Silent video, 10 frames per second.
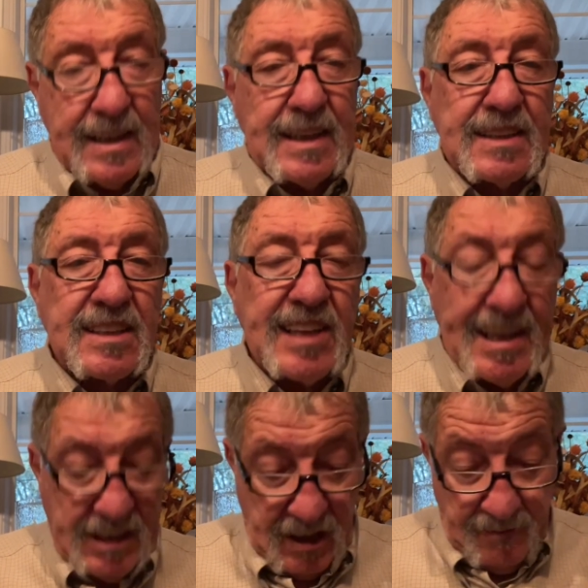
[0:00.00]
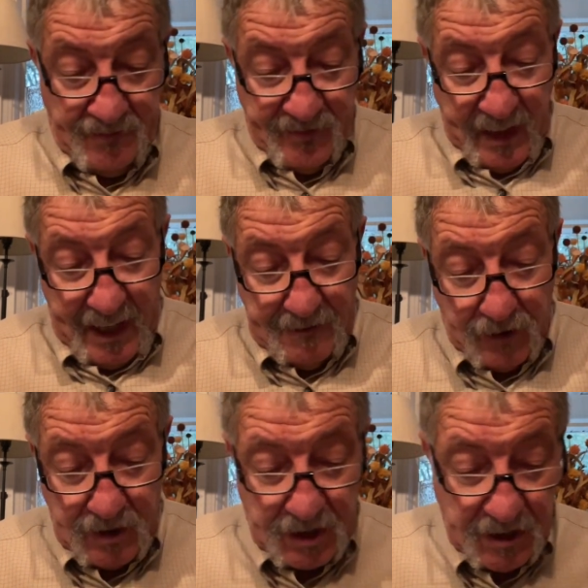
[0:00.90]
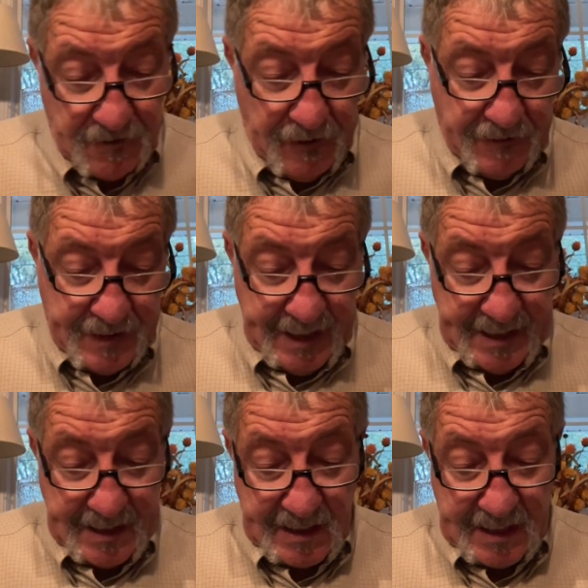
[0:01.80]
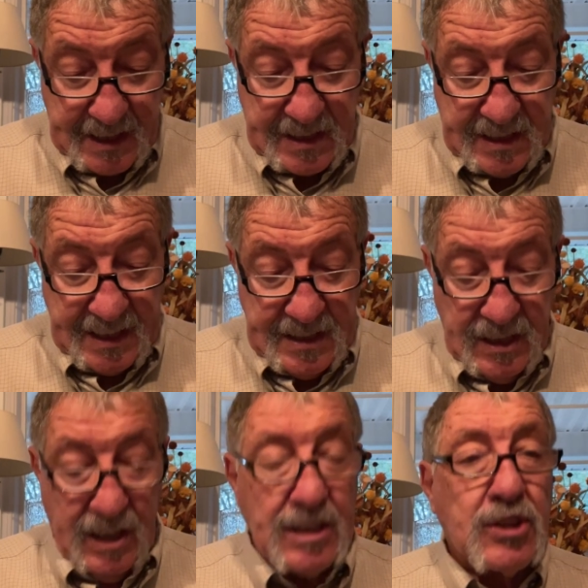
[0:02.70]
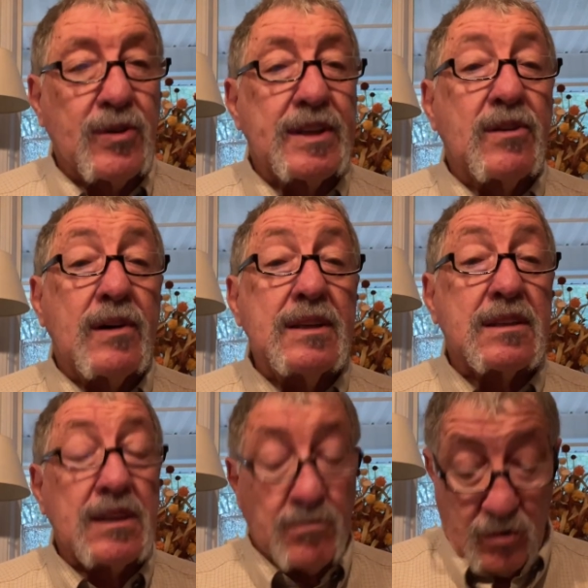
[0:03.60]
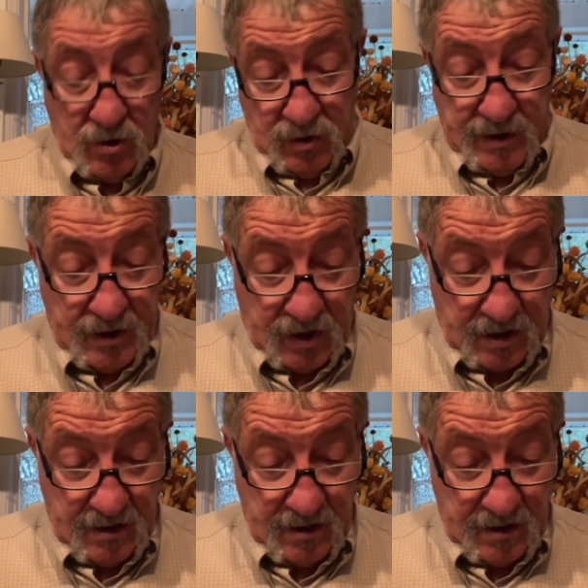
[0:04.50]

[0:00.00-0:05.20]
He sent him, in verses 15 and 16, to anoint some rulers.